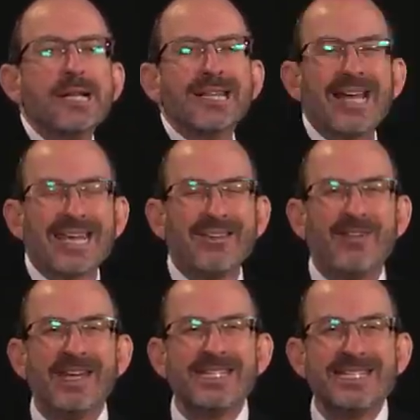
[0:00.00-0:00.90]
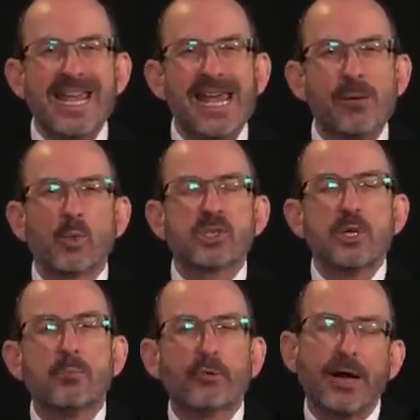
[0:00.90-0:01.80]
Like if a dam were
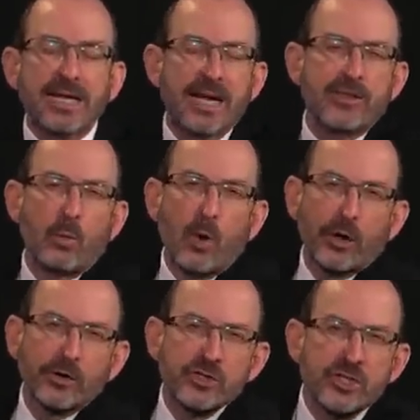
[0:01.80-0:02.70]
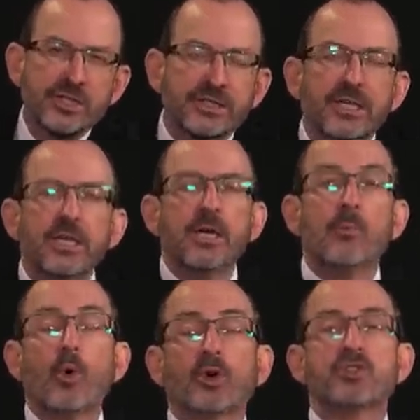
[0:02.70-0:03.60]
to break and the waters just
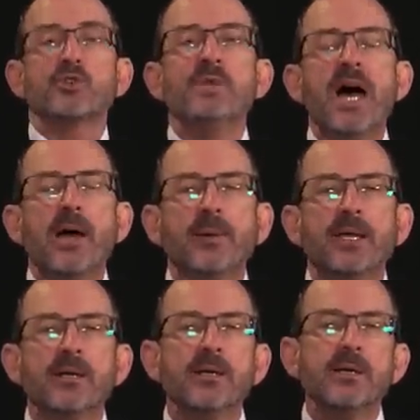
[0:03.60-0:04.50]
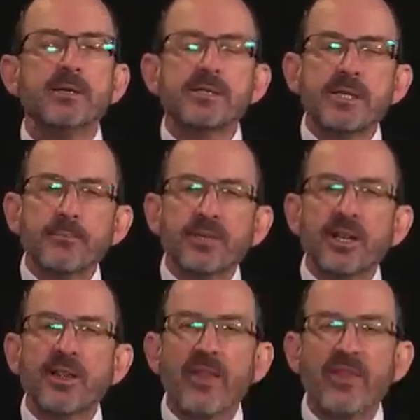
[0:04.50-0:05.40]
come, or tsunami, something
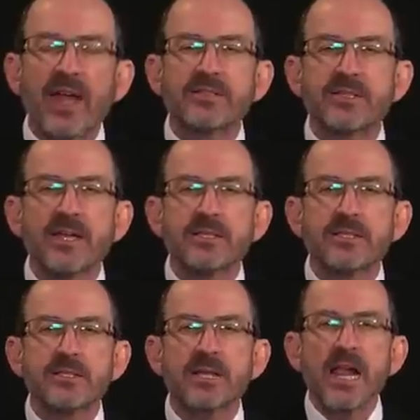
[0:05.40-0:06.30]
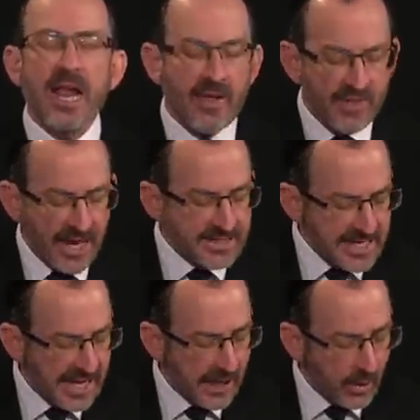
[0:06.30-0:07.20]
in that sense. And that's
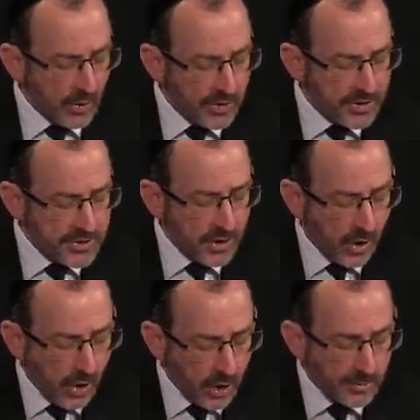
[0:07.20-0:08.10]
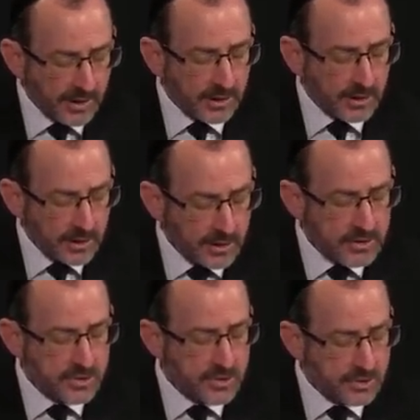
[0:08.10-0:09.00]
how this army
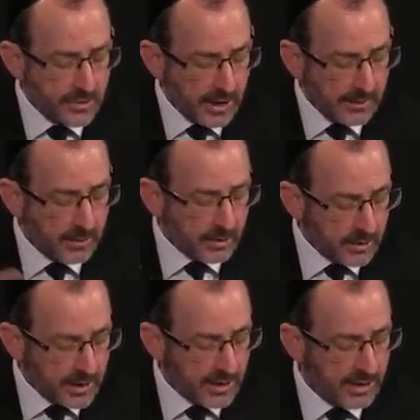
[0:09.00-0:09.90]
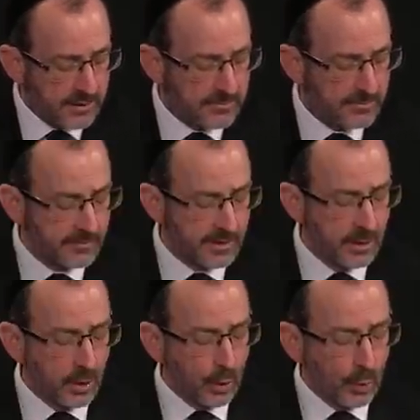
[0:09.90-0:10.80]
is described. Look again
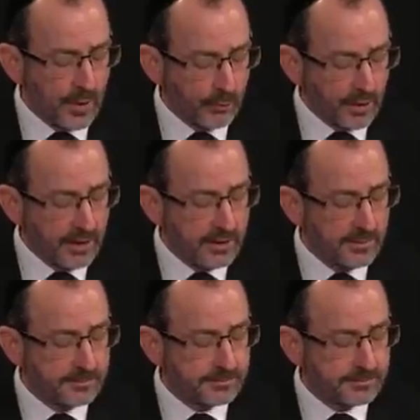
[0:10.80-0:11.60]
we read,